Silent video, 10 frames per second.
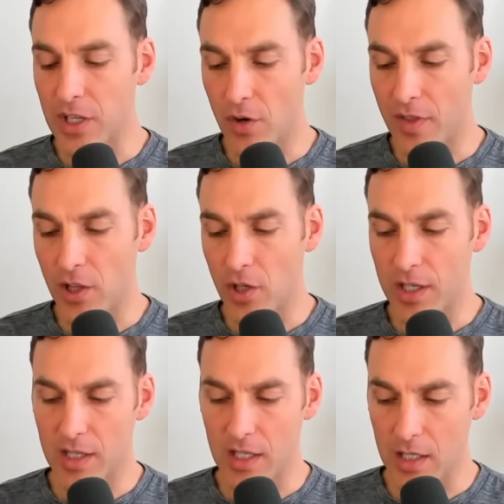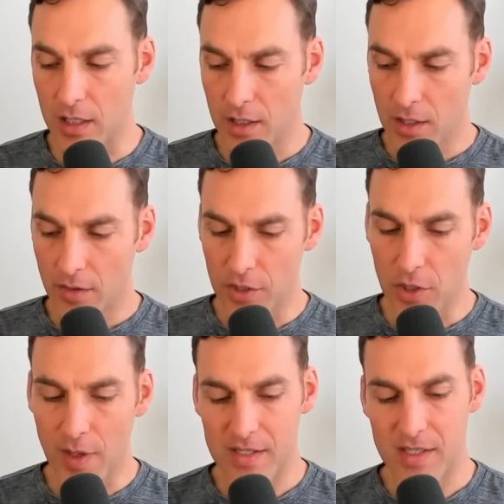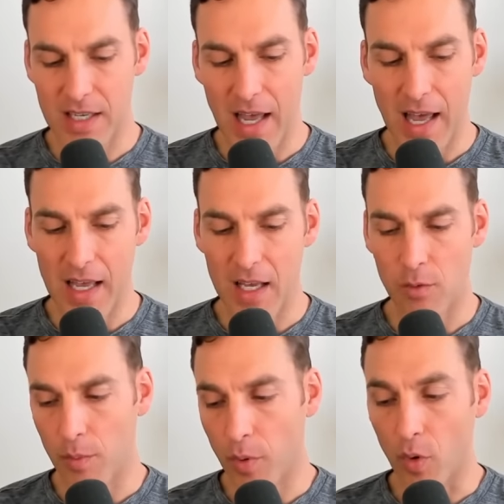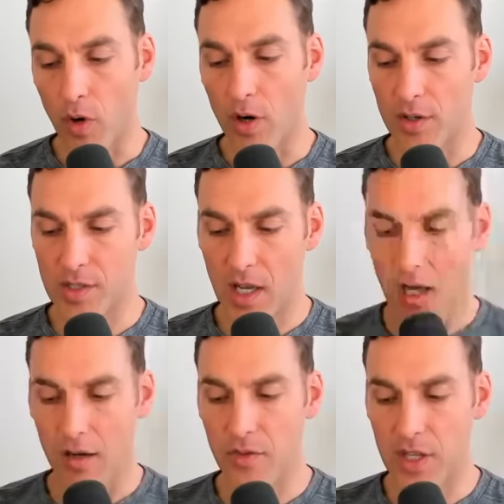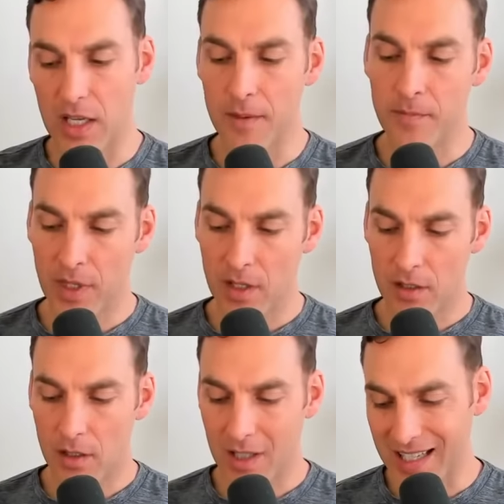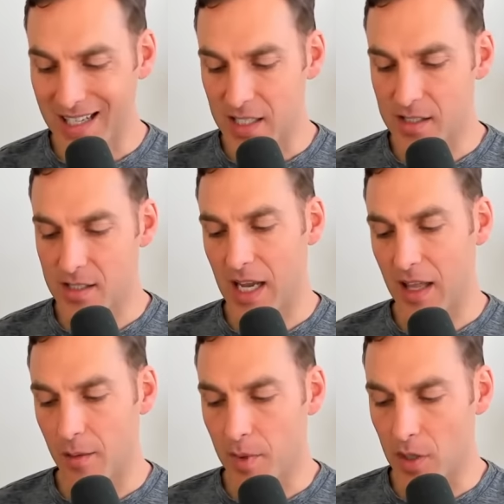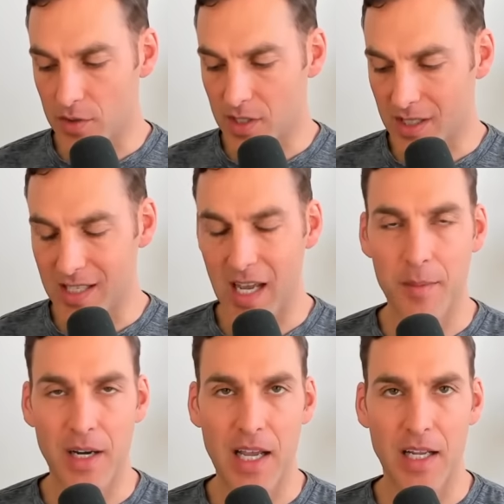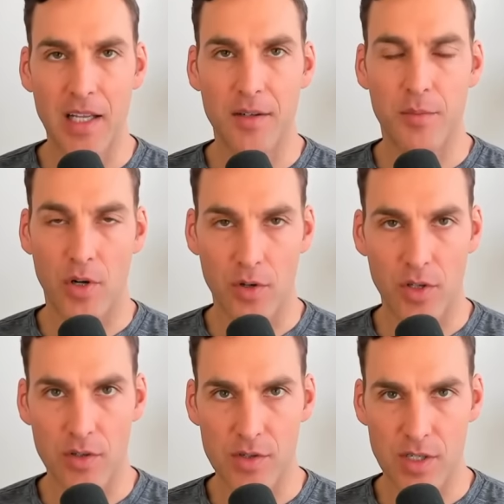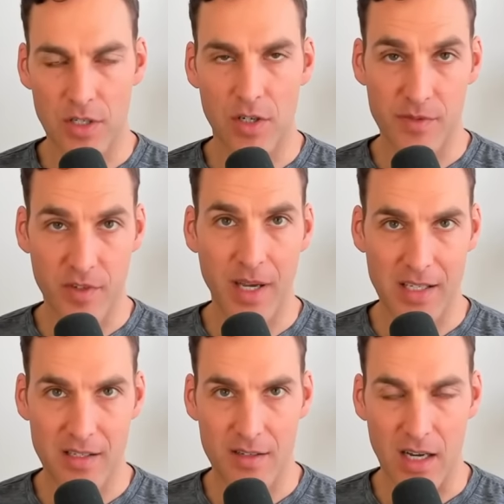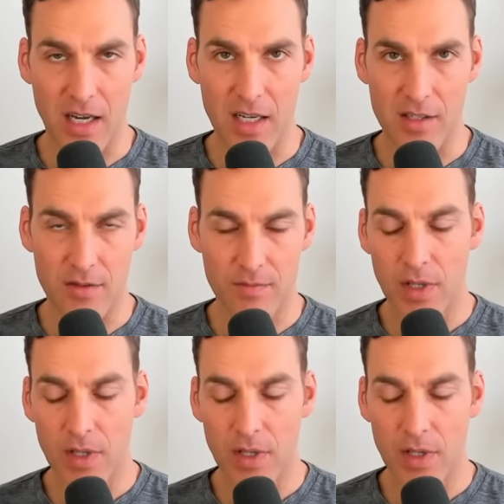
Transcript: year they look at the the U S D A report of the cleanest and the most contaminated produce in terms of pesticides,